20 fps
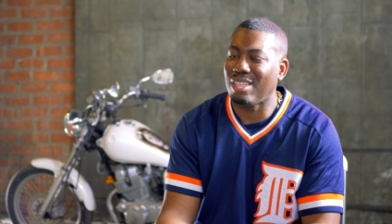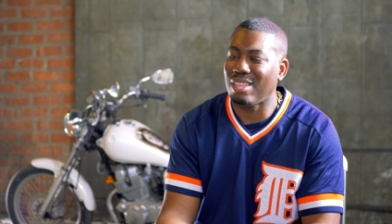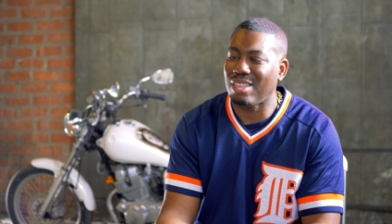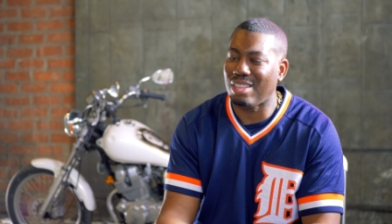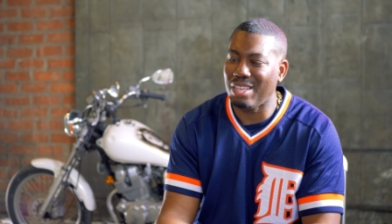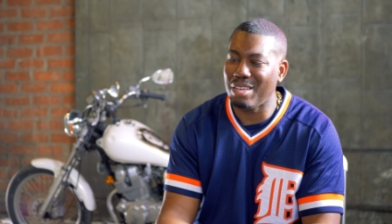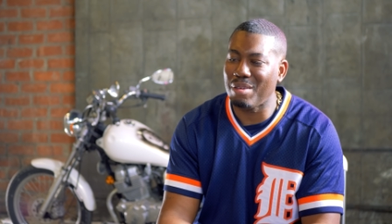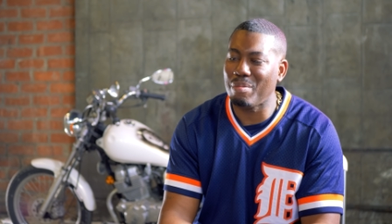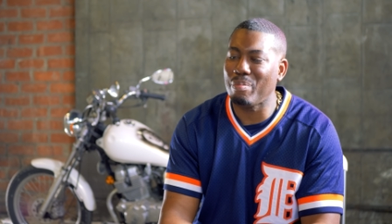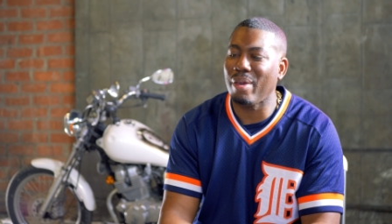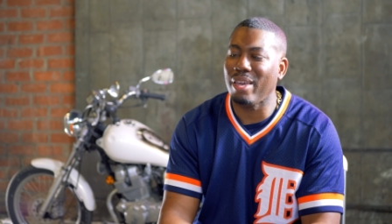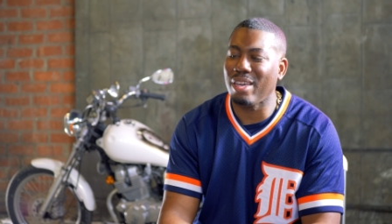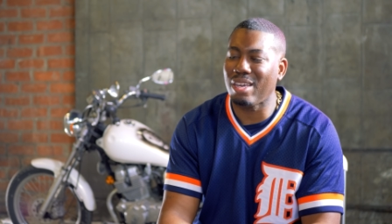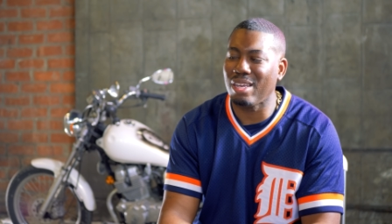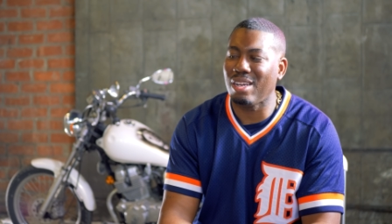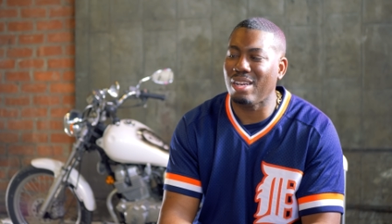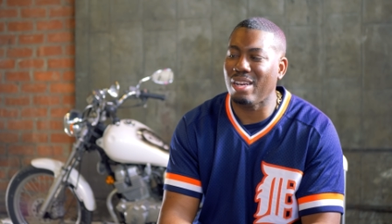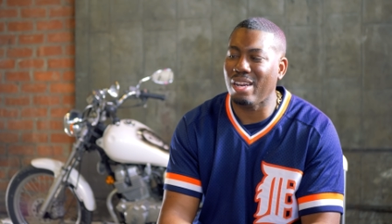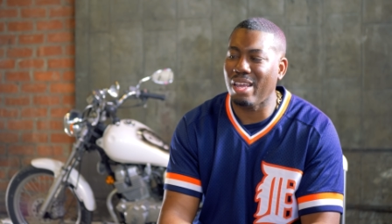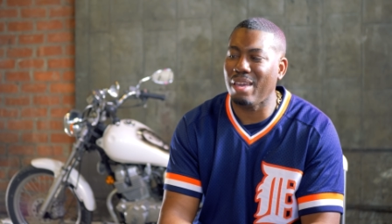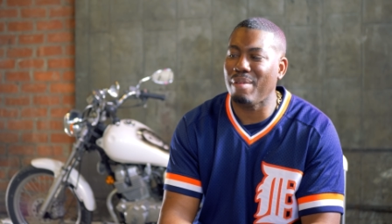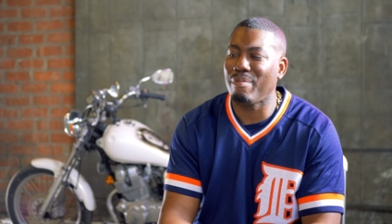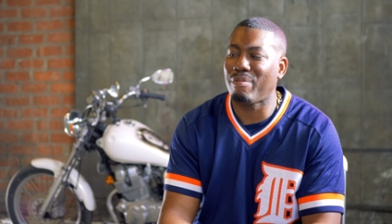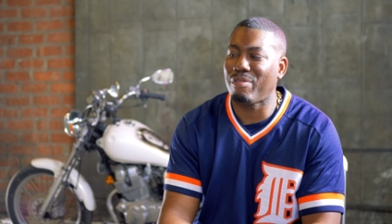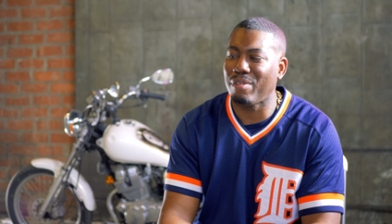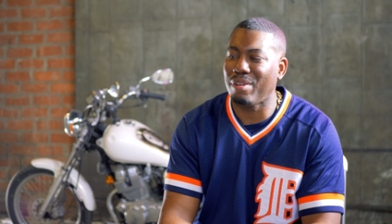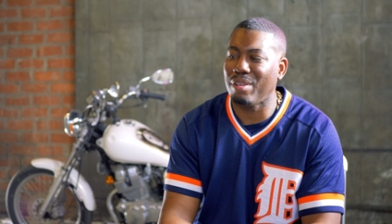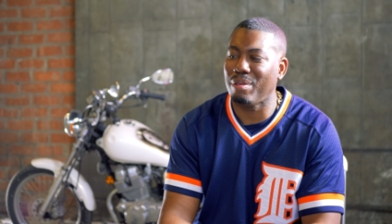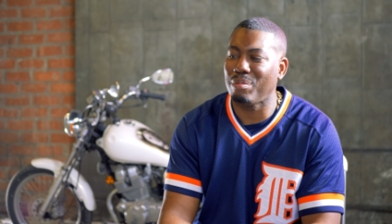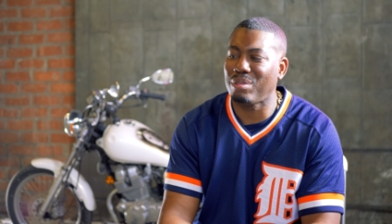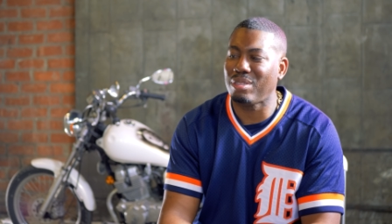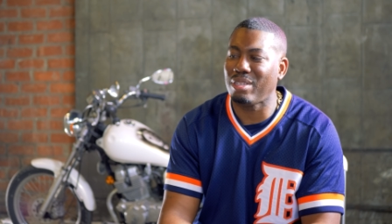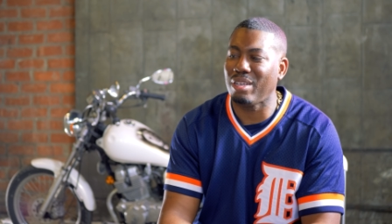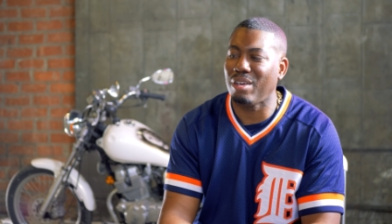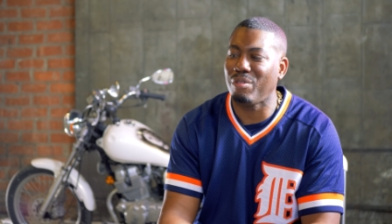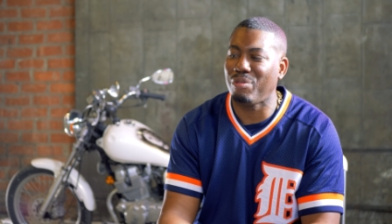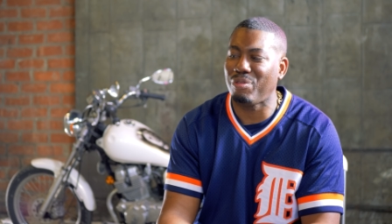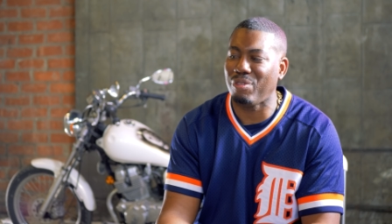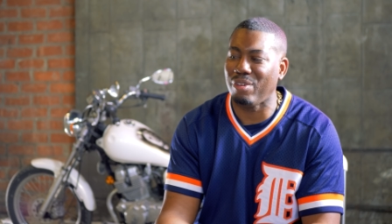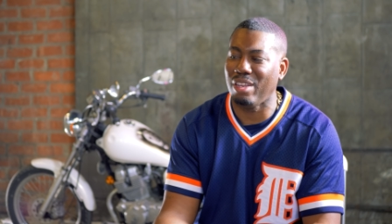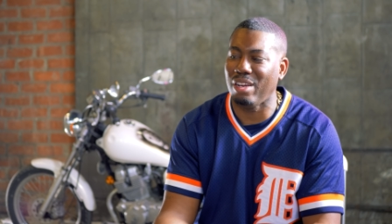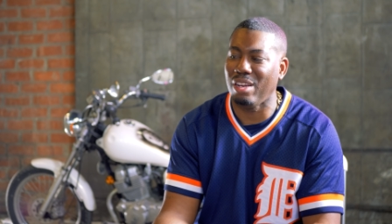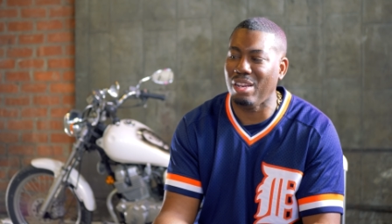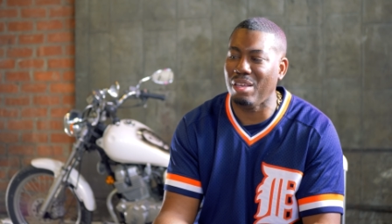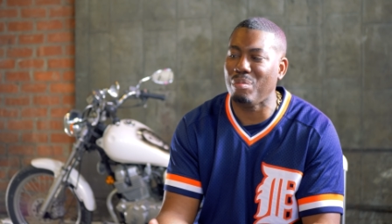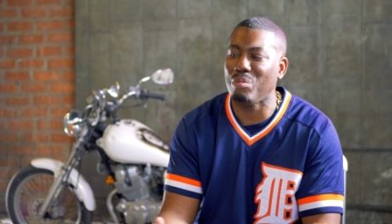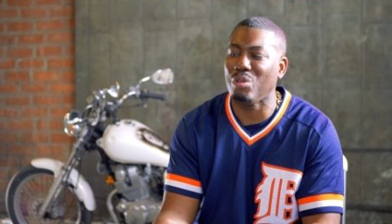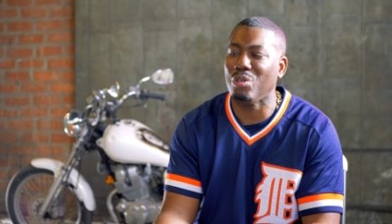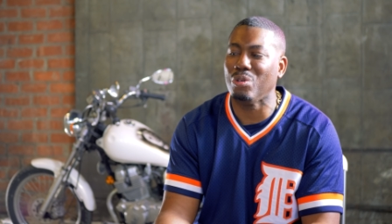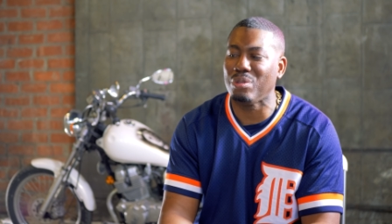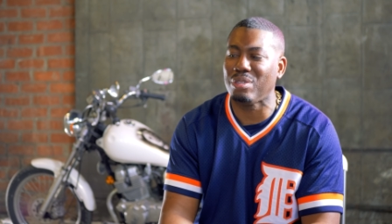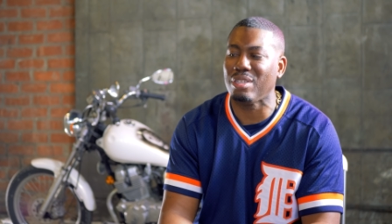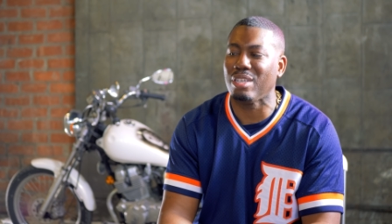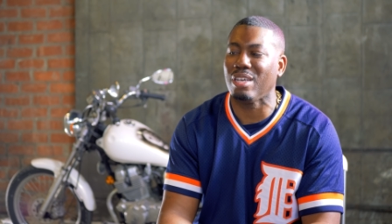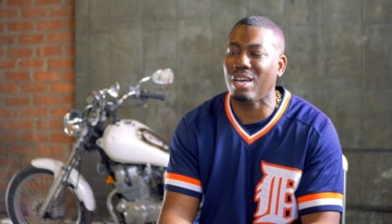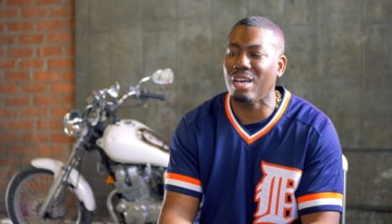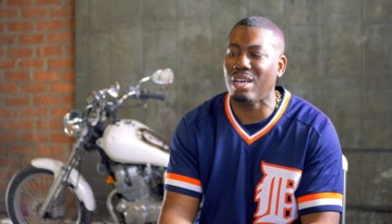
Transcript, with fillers: them making a name for themselves and them using